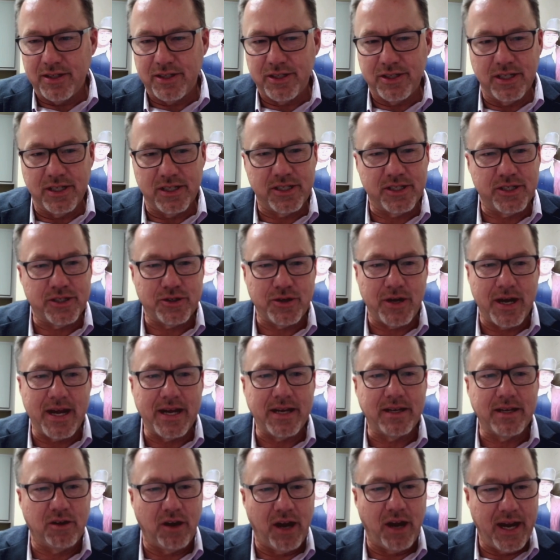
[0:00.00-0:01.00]
It's just
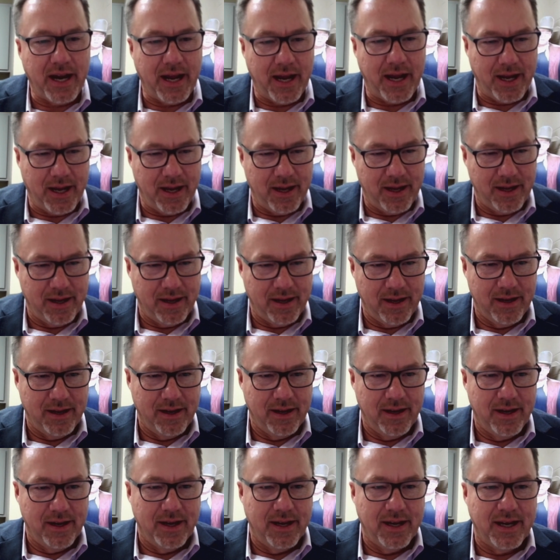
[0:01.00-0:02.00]
straight training.
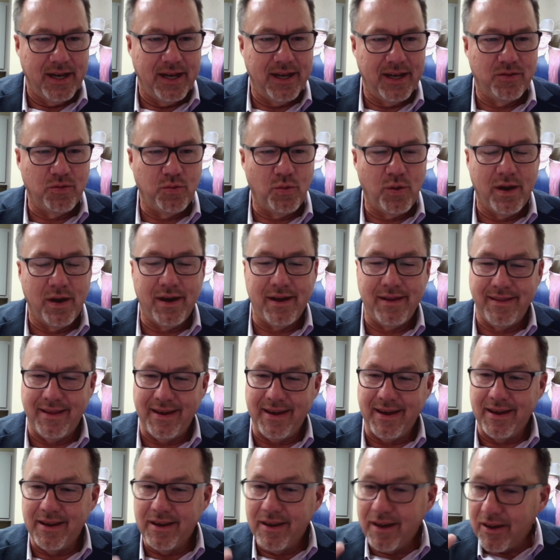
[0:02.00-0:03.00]
It's what
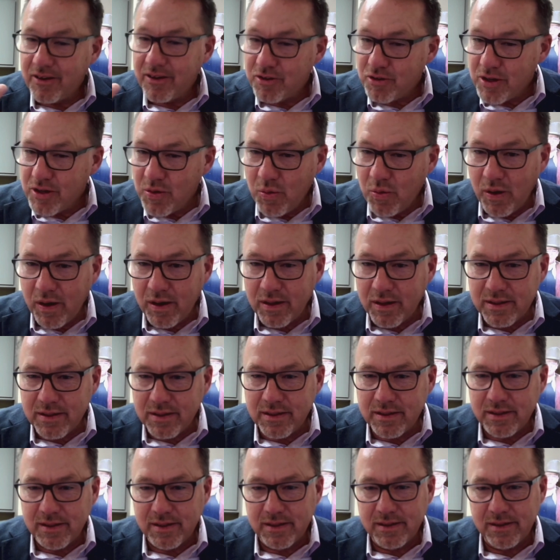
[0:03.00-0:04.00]
the industry
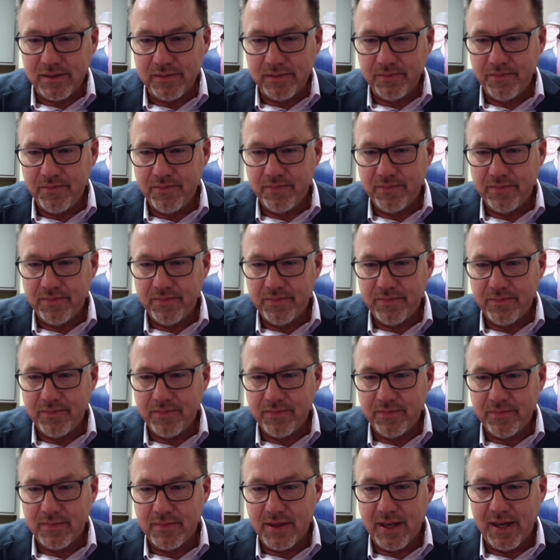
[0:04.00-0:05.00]
wants.
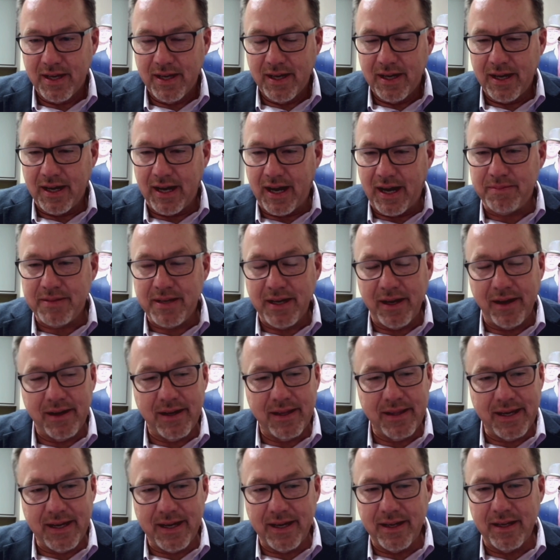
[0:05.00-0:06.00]
I'm
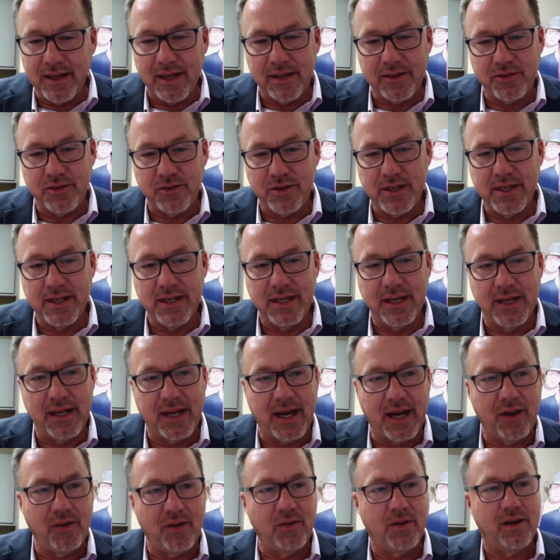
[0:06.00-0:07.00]
telling you, the industry,
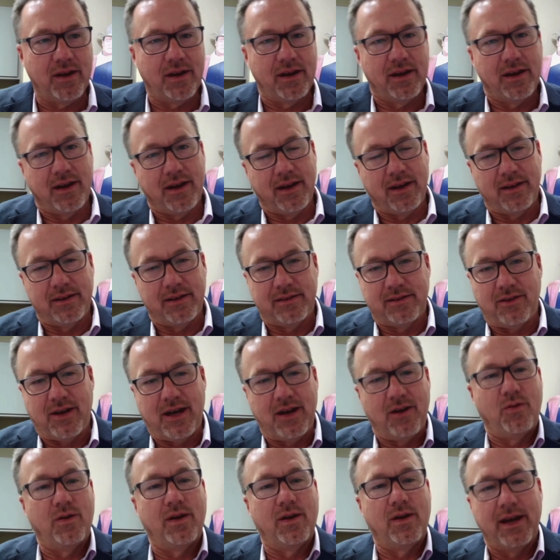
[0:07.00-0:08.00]
and I don't
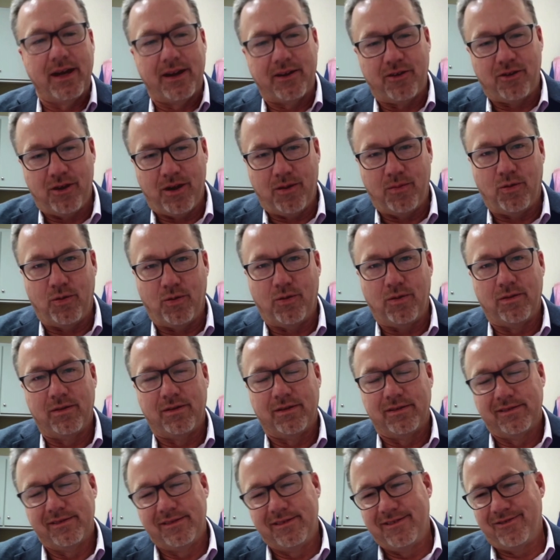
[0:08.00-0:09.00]
want to get in trouble,
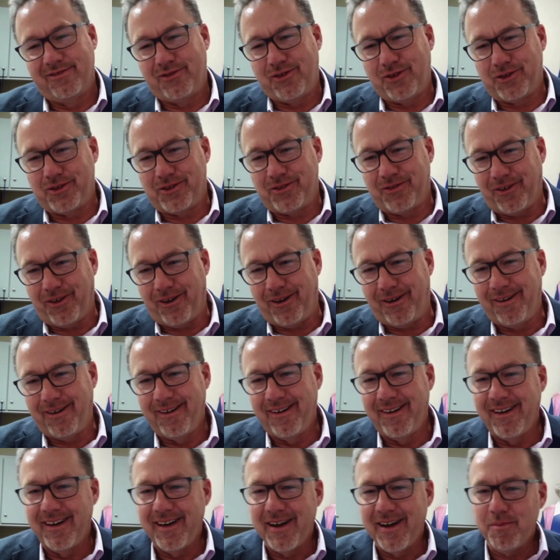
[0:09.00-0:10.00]
first of
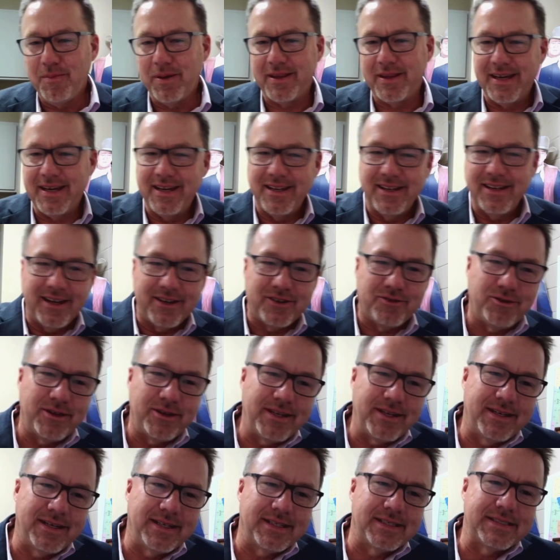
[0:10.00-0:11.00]
all, but the
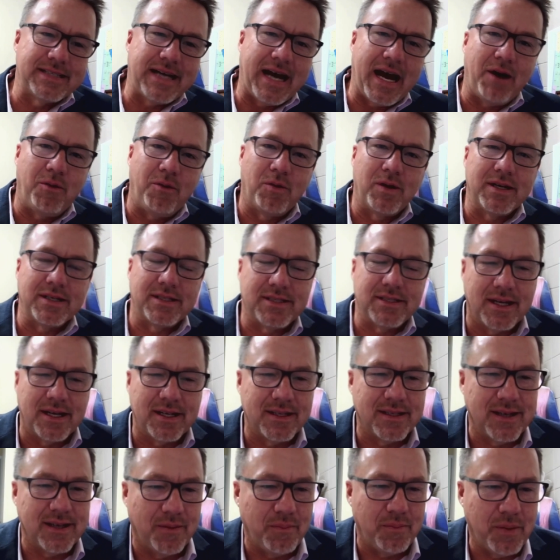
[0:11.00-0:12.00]
industry does not want to
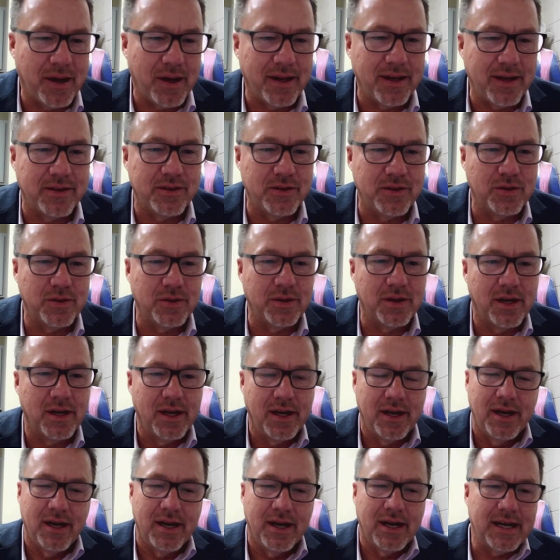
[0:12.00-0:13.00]
send somebody to
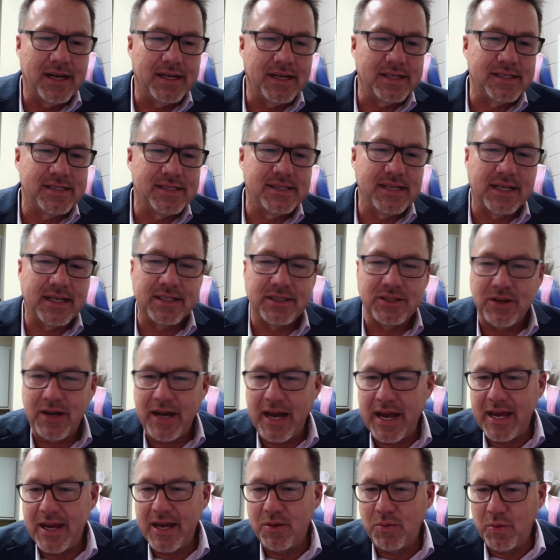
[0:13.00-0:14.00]
a 6
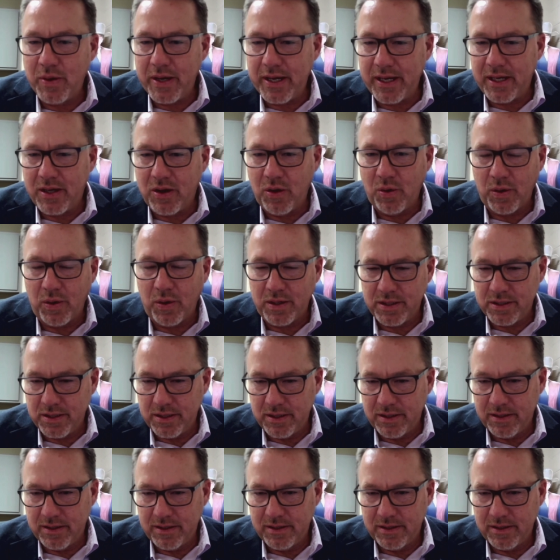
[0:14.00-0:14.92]
or 8 week course.